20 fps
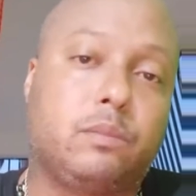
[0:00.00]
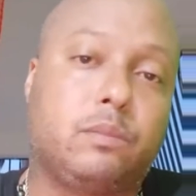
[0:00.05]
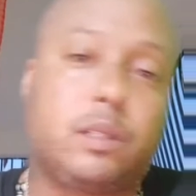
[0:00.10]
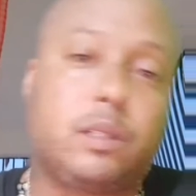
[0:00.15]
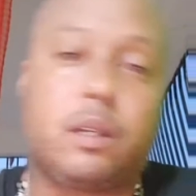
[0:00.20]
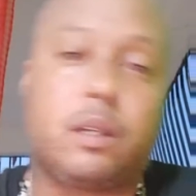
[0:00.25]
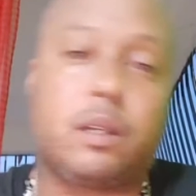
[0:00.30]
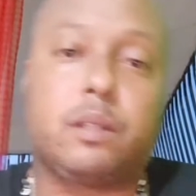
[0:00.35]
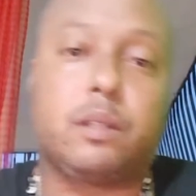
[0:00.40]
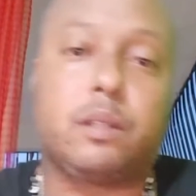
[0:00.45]

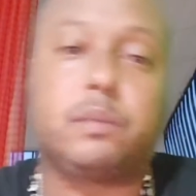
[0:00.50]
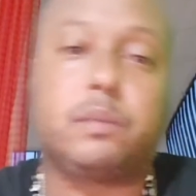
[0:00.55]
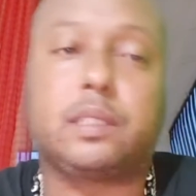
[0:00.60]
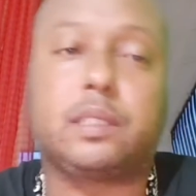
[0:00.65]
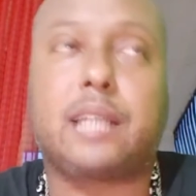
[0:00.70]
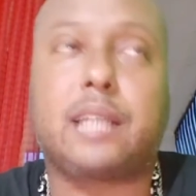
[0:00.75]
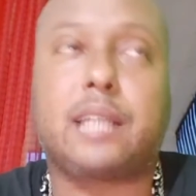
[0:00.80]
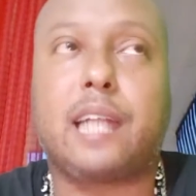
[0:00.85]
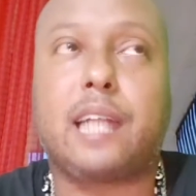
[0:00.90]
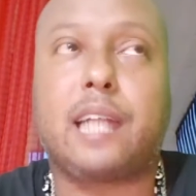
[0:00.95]
Gonna
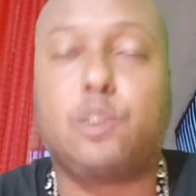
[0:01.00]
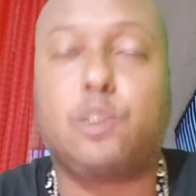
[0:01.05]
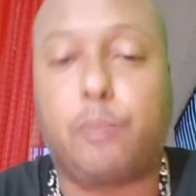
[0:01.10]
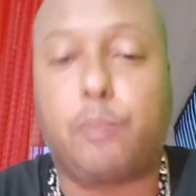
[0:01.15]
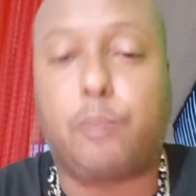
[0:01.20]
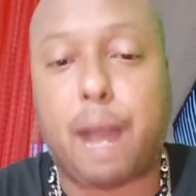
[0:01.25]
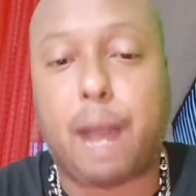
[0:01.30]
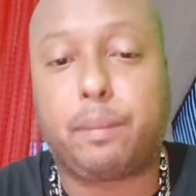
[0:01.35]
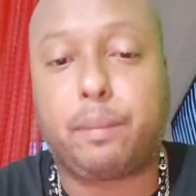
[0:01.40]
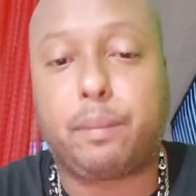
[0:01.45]
decide to do a
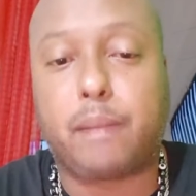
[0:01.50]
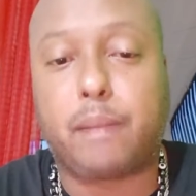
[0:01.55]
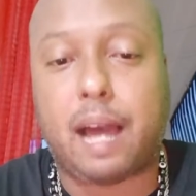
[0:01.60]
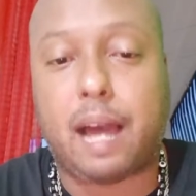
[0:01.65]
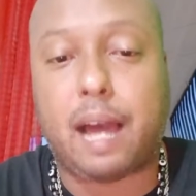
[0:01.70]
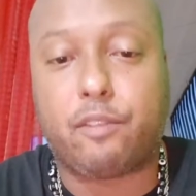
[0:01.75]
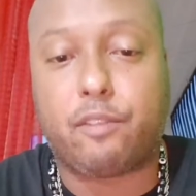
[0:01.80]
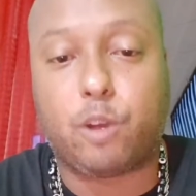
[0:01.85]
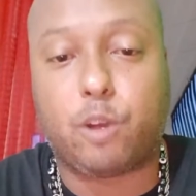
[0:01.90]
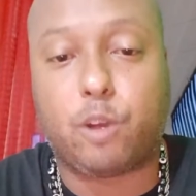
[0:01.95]
pop-up live
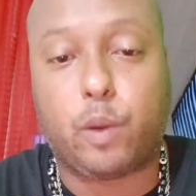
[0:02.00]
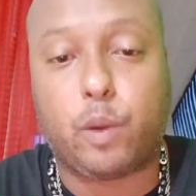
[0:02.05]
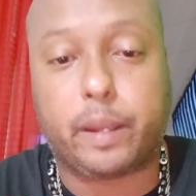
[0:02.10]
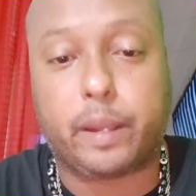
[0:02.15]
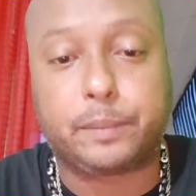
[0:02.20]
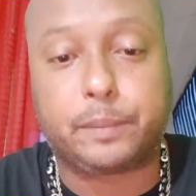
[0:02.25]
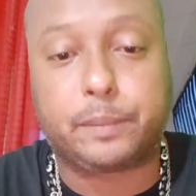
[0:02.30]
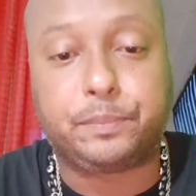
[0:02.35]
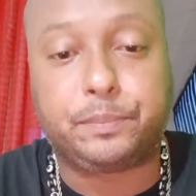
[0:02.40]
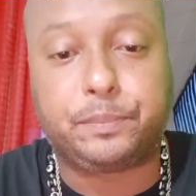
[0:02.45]
real quick.
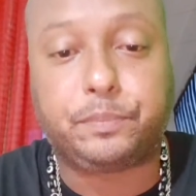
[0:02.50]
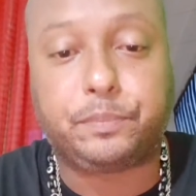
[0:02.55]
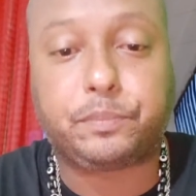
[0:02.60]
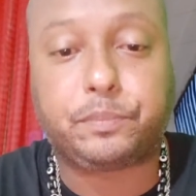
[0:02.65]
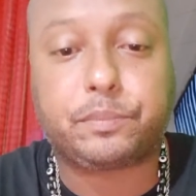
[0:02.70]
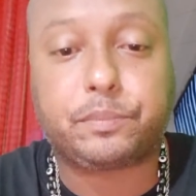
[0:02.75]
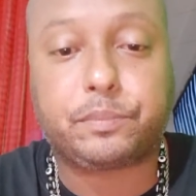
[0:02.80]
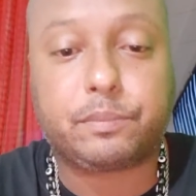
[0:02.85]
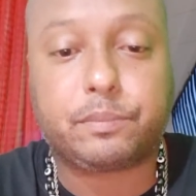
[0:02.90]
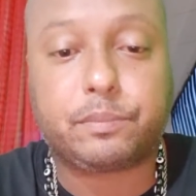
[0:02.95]

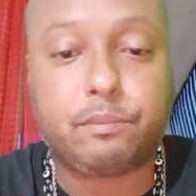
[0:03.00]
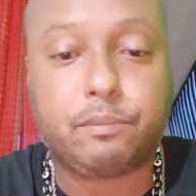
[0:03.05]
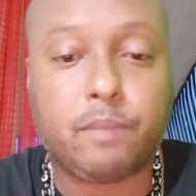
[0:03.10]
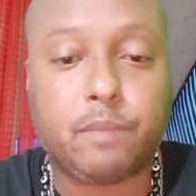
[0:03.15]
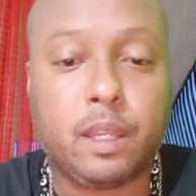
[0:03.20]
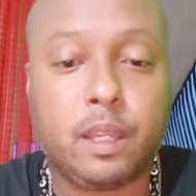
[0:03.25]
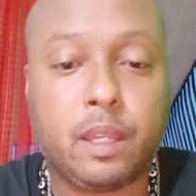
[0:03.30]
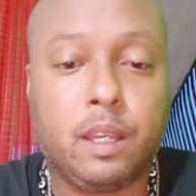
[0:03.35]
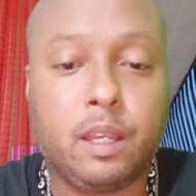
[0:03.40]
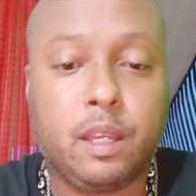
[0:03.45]

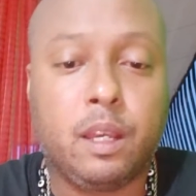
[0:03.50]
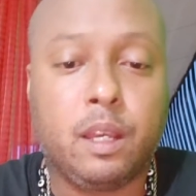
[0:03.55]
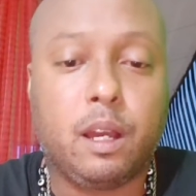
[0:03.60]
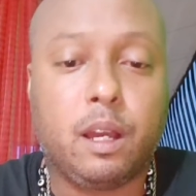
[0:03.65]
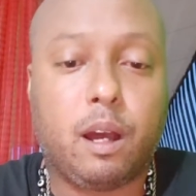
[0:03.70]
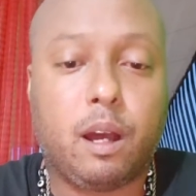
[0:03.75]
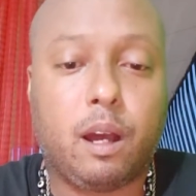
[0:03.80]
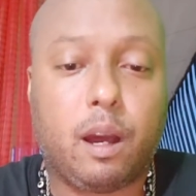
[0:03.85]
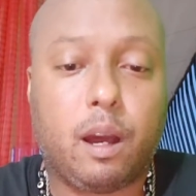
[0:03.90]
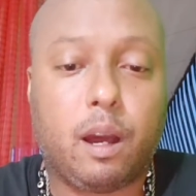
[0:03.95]

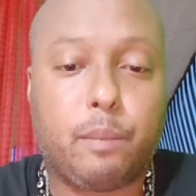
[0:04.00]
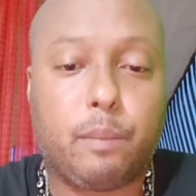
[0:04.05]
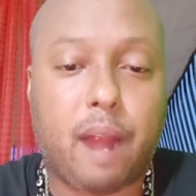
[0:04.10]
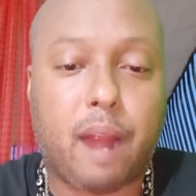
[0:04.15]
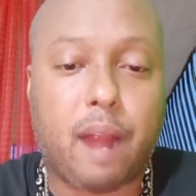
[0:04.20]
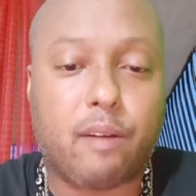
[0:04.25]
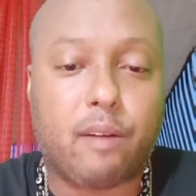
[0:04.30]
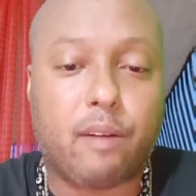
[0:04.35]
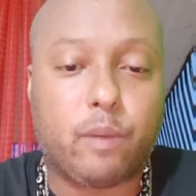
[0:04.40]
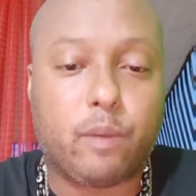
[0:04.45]

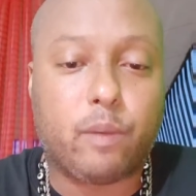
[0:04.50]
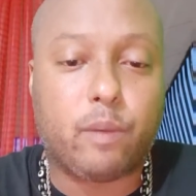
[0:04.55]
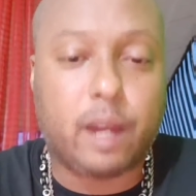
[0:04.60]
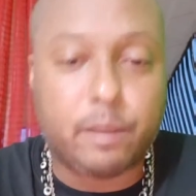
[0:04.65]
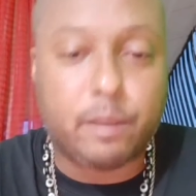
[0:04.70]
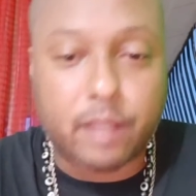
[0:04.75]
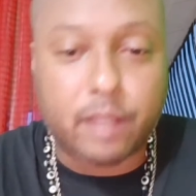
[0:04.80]
Byron, what up?